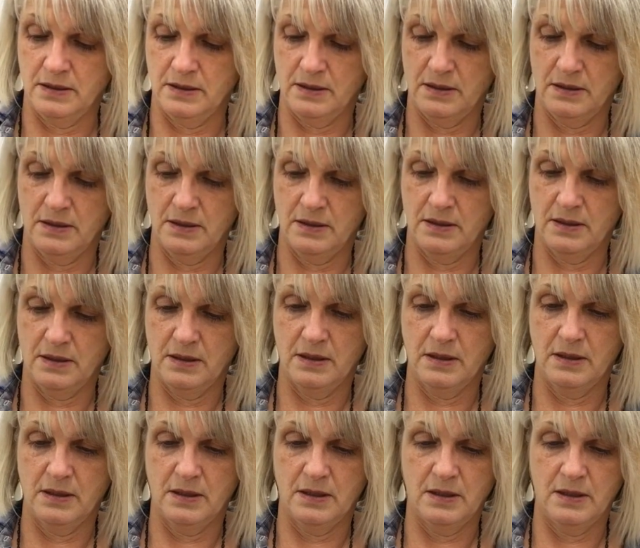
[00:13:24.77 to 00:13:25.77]

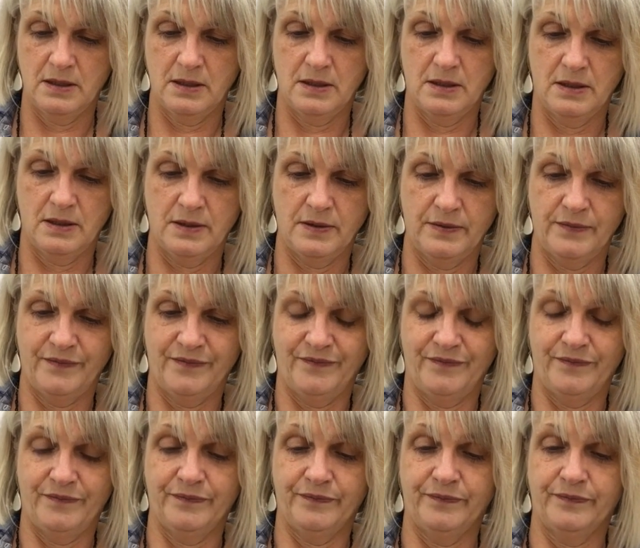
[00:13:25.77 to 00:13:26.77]

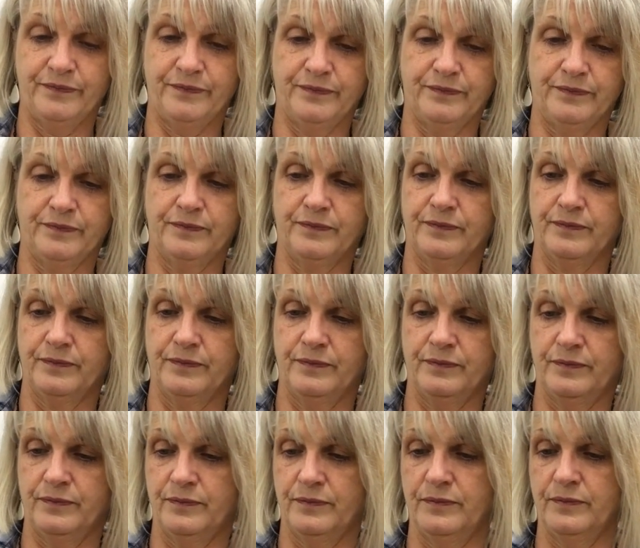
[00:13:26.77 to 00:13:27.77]

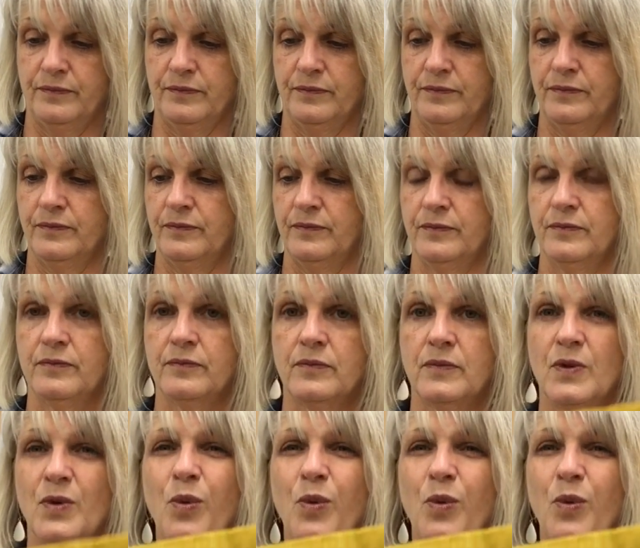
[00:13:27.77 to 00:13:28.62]
[no speech]